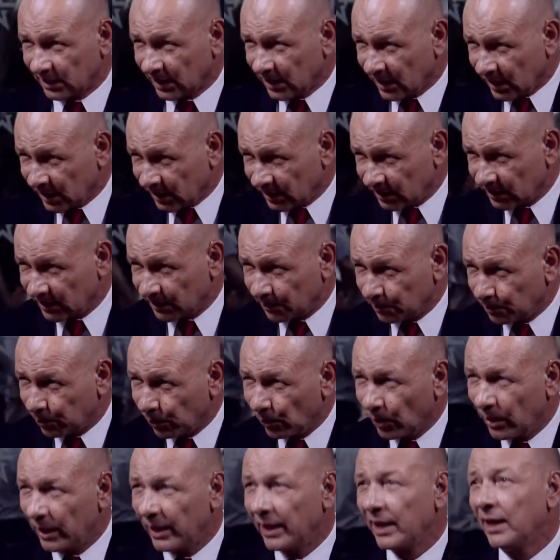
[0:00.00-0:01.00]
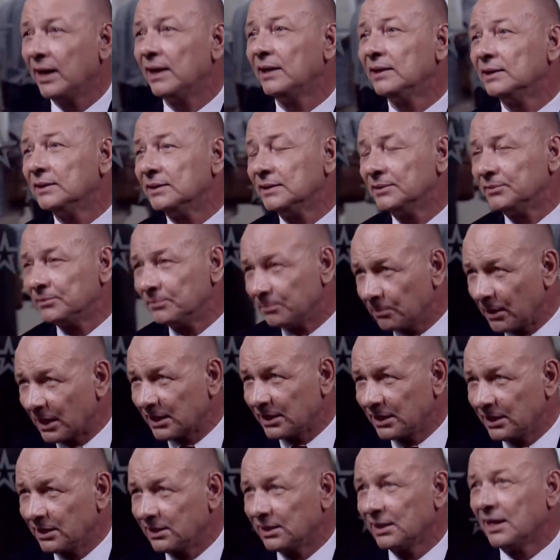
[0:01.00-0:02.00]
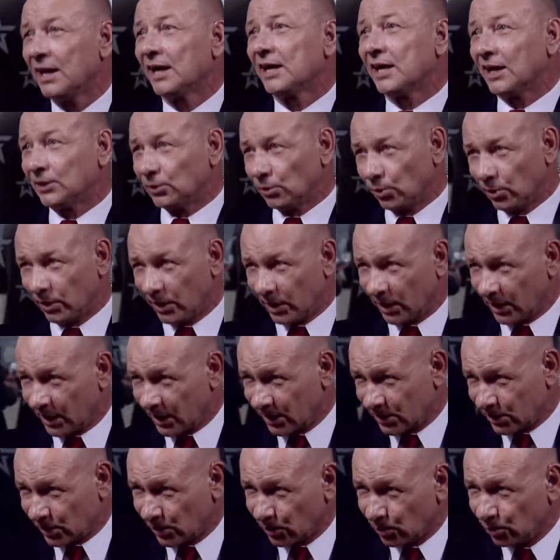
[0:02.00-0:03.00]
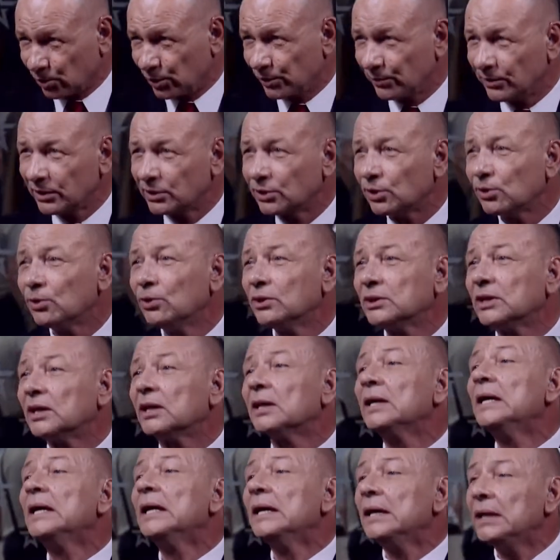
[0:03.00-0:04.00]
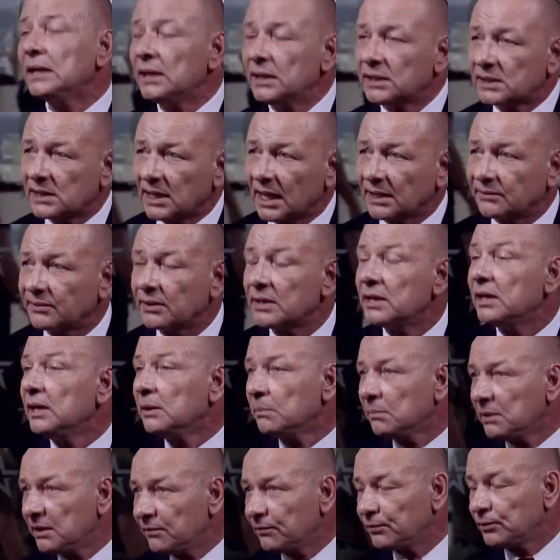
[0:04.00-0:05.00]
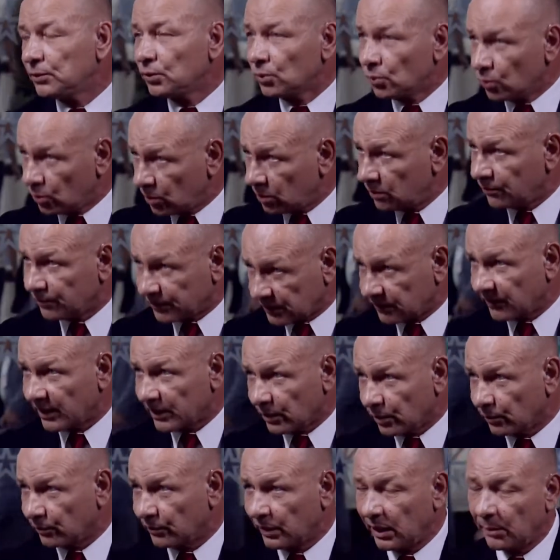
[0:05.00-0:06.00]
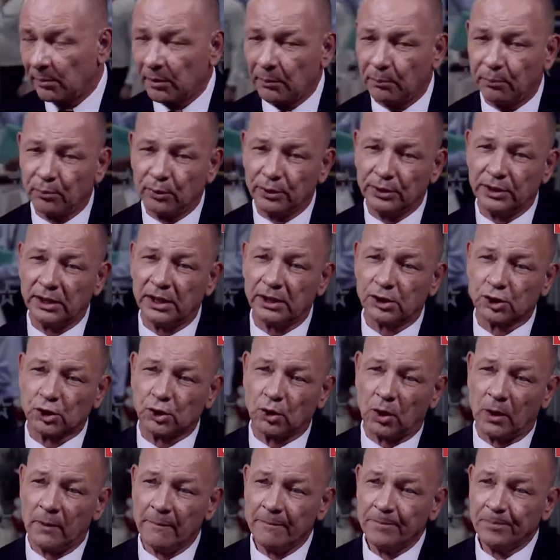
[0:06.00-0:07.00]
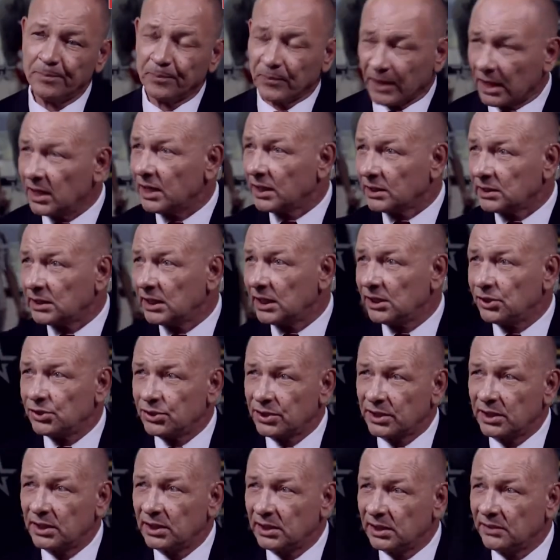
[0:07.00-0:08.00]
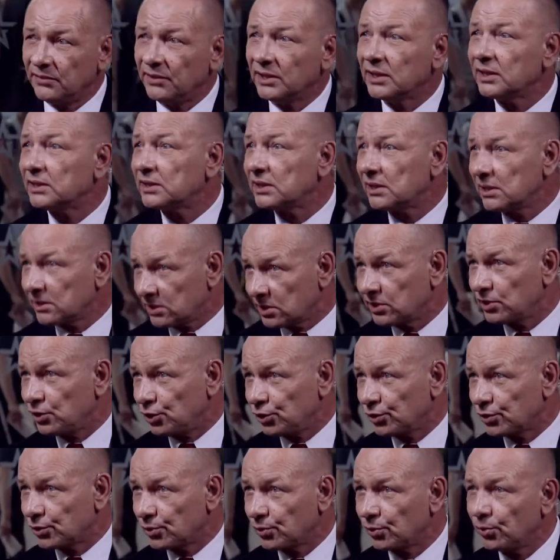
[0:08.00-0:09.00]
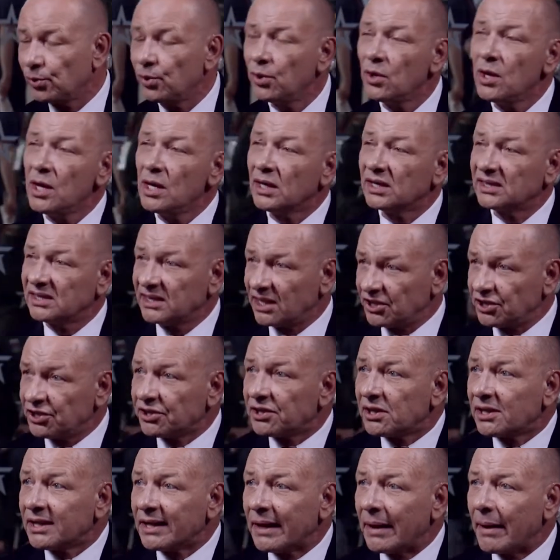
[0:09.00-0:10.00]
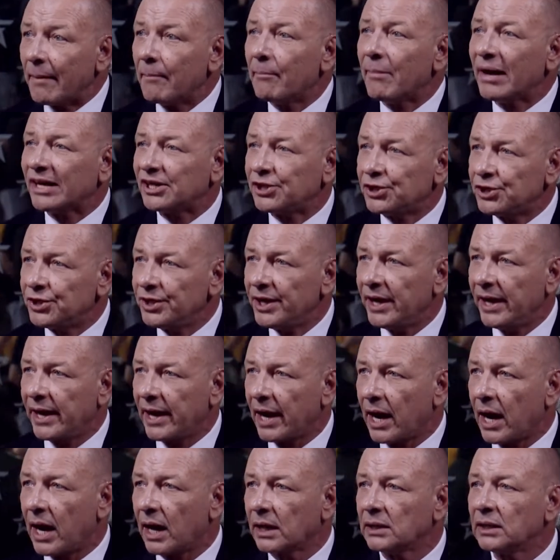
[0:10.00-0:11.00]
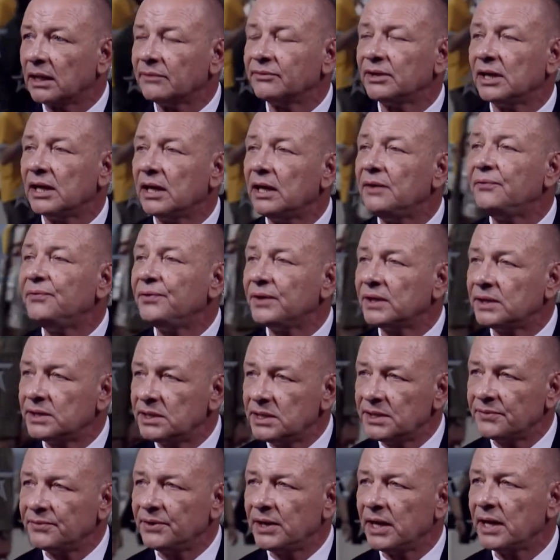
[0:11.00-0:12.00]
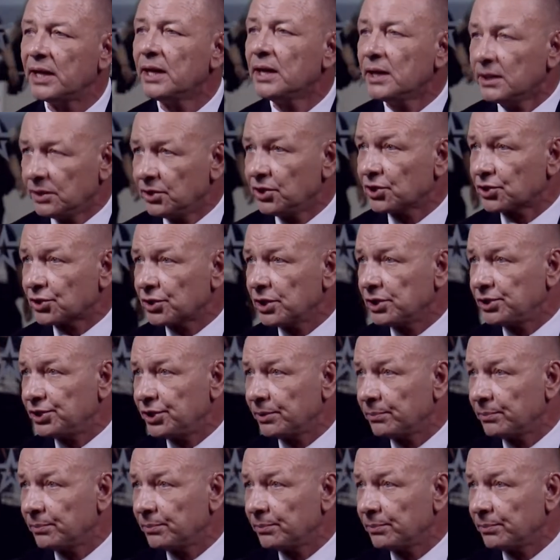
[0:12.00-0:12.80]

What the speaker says: voltage goes to windings, then a magnetic field is created that makes turn the rotor. And then we understood that electric motors are more powerful and more effective than